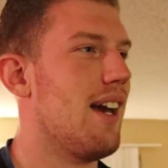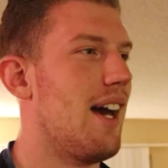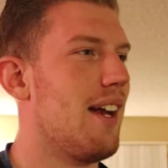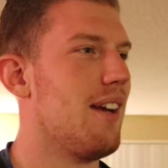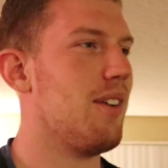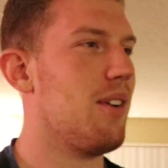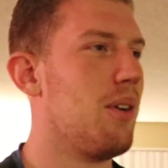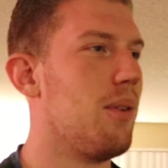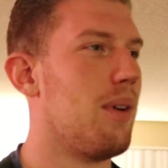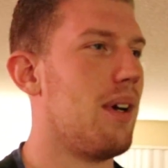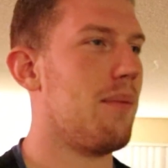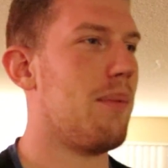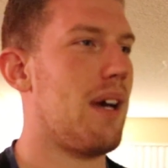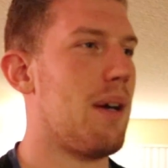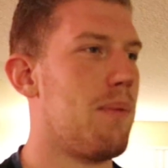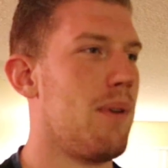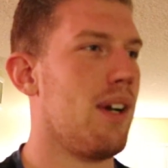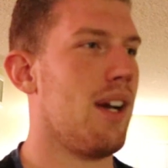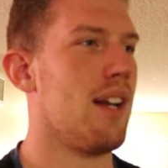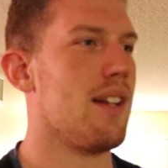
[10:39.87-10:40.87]
I don't know why I'm
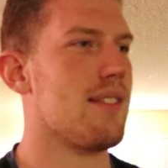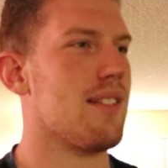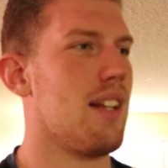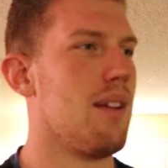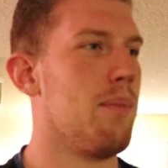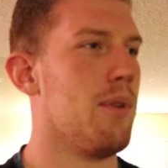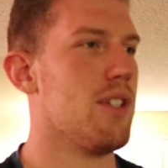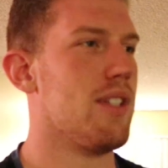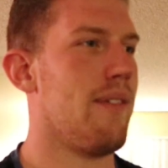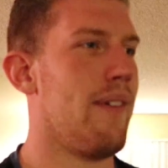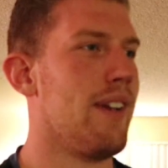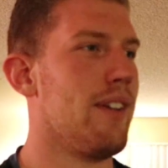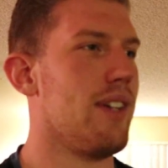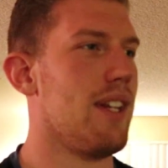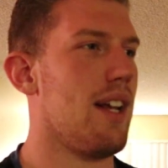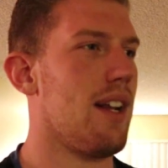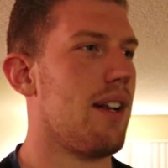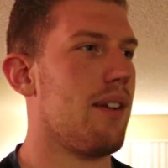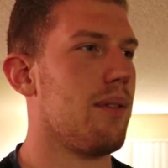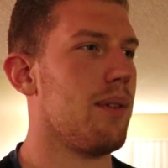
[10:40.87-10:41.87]
hyper. I got a sudden burst of
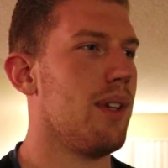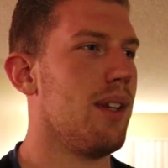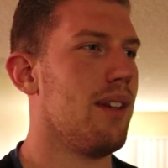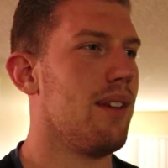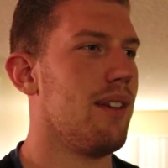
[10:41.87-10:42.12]
energy, Adam.